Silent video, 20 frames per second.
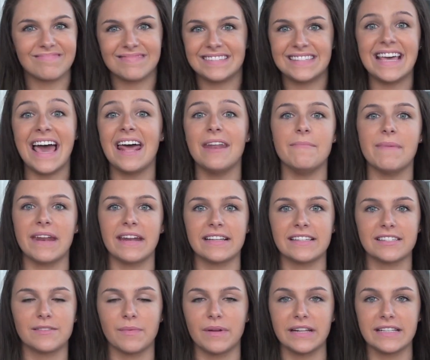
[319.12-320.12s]
10
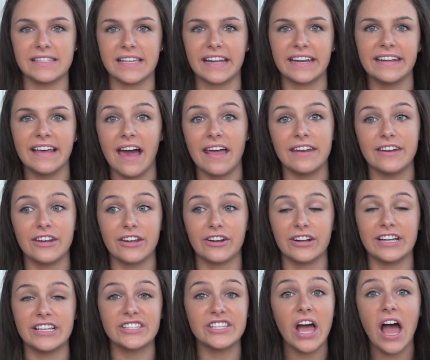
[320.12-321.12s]
minutes when it's like 90
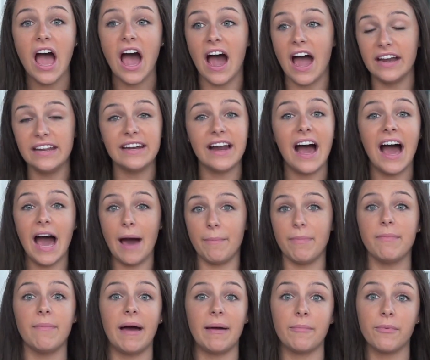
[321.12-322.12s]
degrees. I need to
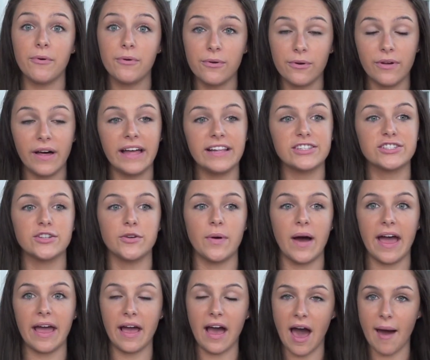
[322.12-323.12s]
hop in my pool. And so
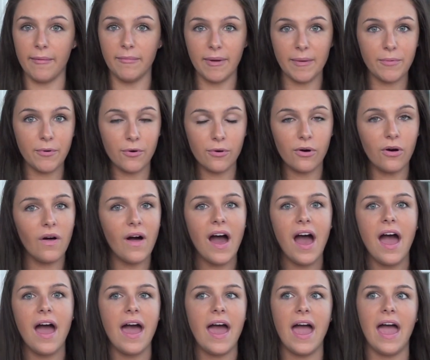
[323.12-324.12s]
I hop in my pool
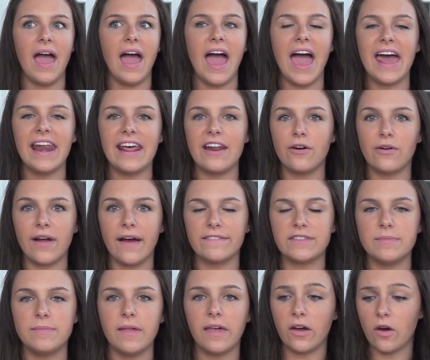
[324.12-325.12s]
and I don't have
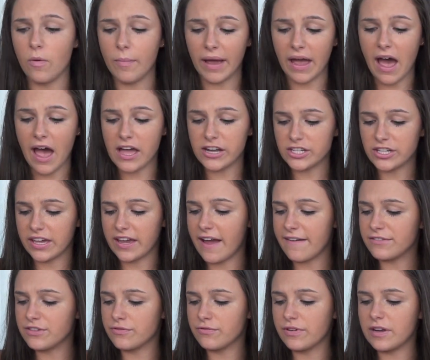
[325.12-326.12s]
to be like, oh my gosh, like I
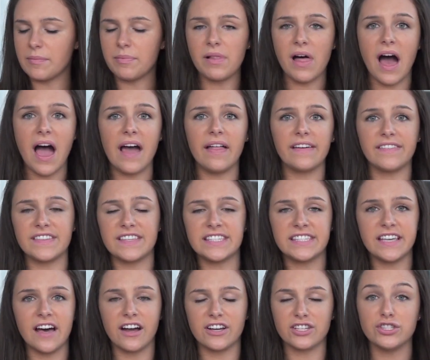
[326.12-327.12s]
have to reapply, like this
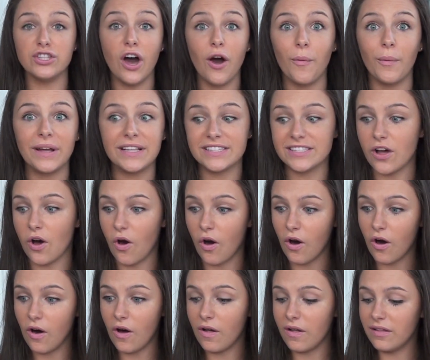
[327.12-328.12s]
sucks. No, it's
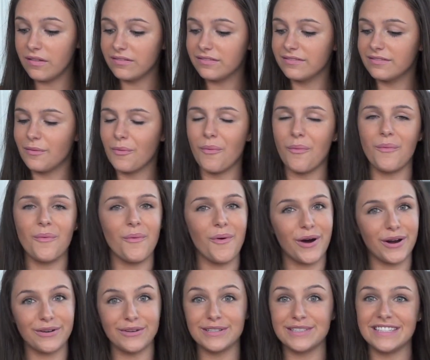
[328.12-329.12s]
all
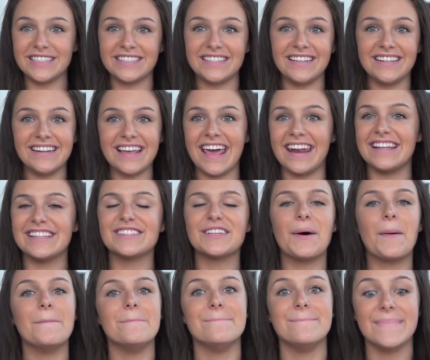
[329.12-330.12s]
water resistant and it's
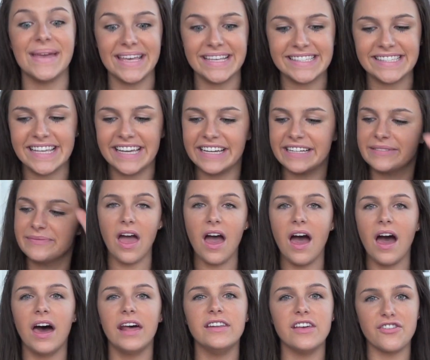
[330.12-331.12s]
amazing.
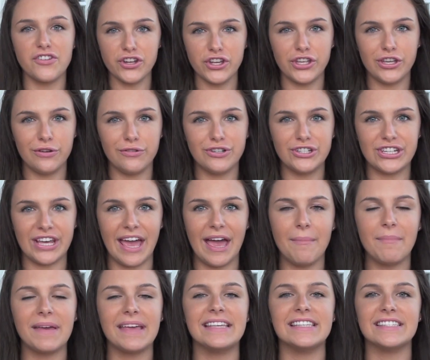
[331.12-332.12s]
Another huge
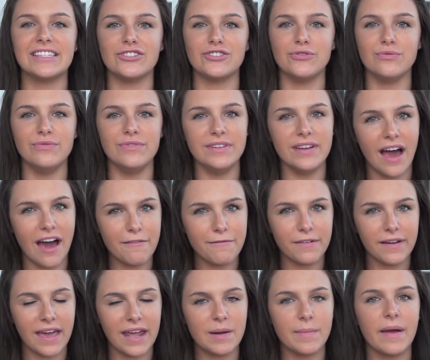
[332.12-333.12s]
tip is do not
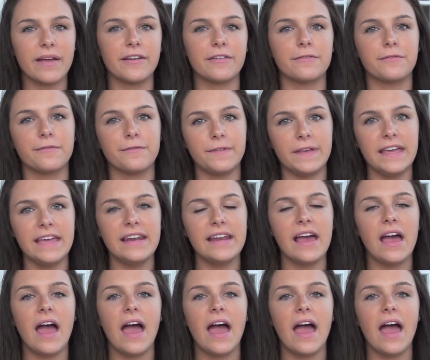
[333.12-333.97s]
forget about your feet,